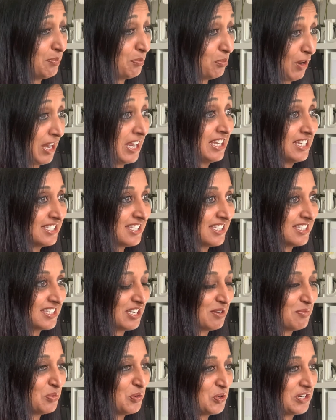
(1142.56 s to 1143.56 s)
breaks is an
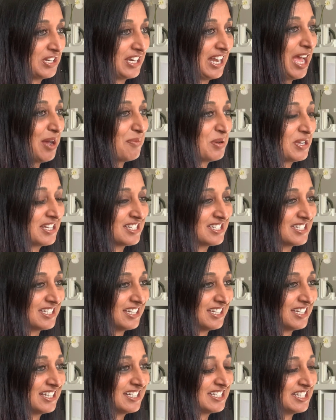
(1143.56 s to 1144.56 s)
important habit
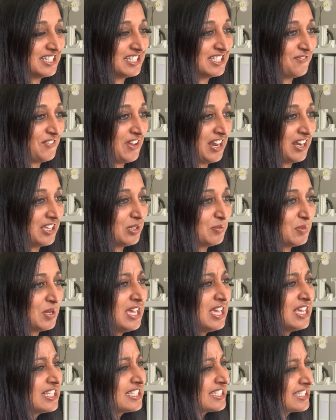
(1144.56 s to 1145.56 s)
to develop.
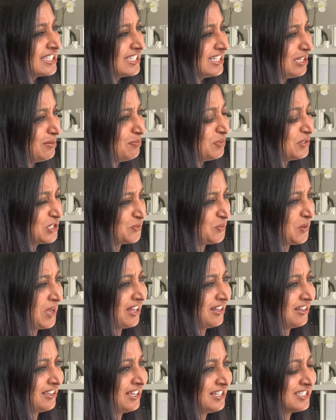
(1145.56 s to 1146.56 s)
Sleep as
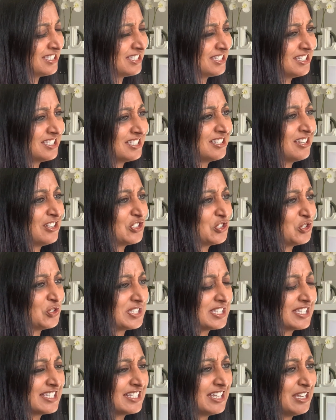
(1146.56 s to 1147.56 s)
well. Let's just touch on
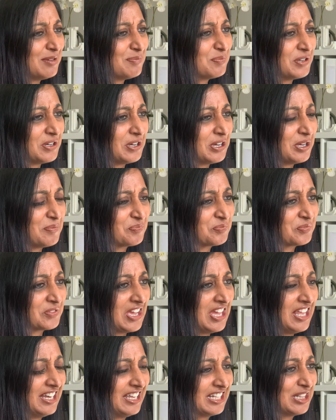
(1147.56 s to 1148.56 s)
sleep a
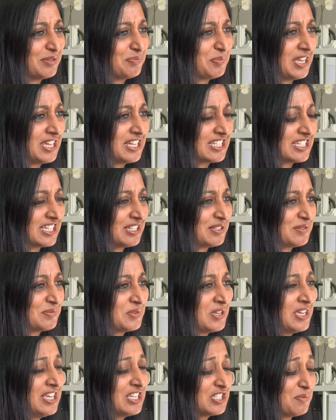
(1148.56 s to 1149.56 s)
little bit.
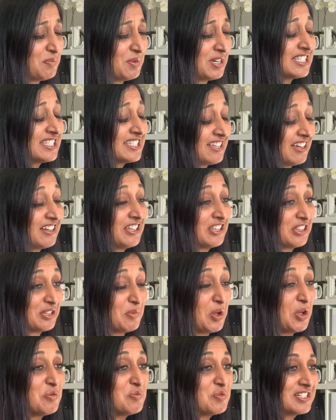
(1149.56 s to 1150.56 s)
So my son at the
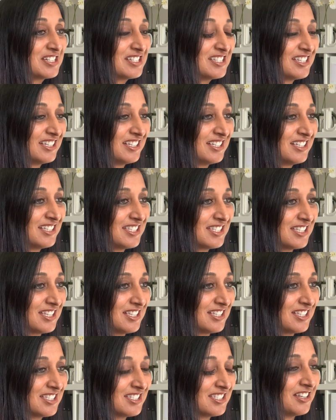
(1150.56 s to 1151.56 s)
moment is
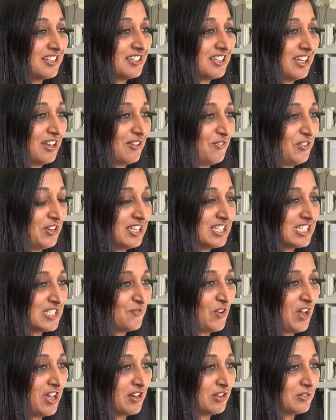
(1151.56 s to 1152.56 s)
studying for his
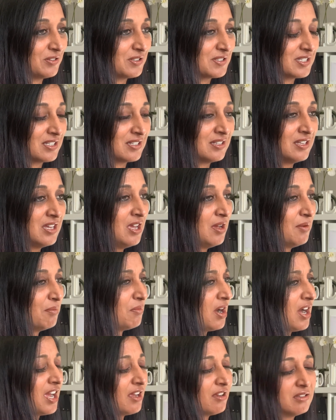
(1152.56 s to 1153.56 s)
finals, and
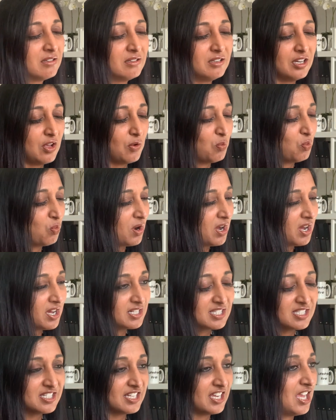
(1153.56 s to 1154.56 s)
my
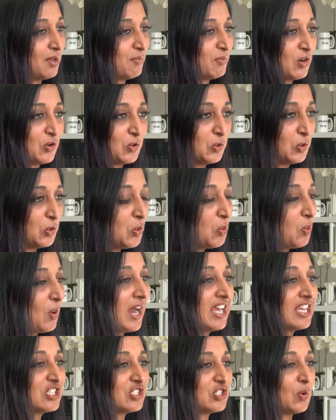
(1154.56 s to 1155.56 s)
words to him are
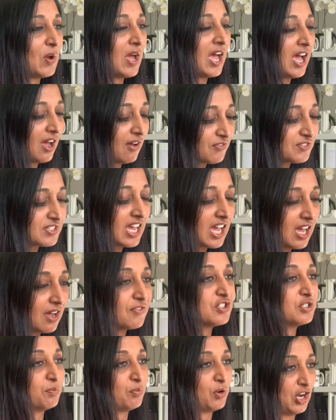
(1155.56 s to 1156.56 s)
always, you have to
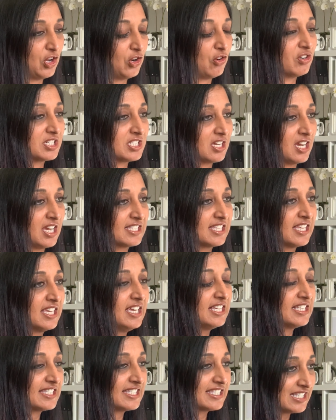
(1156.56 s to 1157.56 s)
prioritize
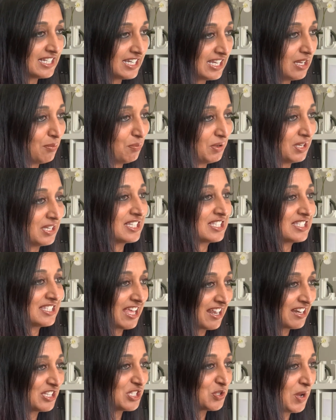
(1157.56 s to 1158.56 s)
sleep, because
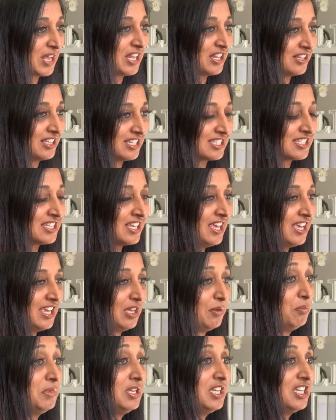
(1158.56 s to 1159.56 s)
that is when this
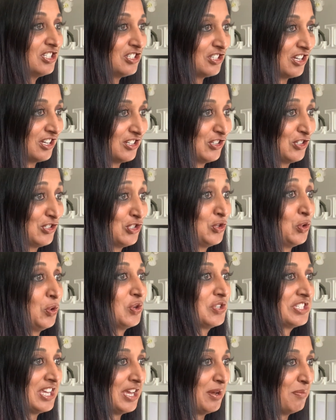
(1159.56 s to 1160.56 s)
immediate
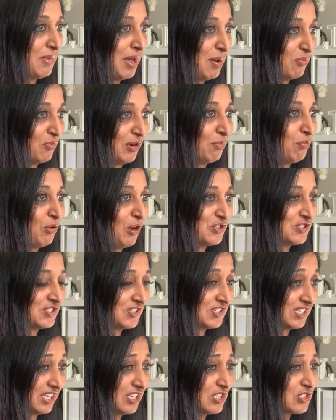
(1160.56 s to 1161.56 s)
short-term memory
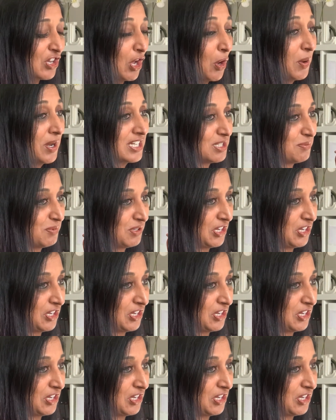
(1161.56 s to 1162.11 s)
processing is going to be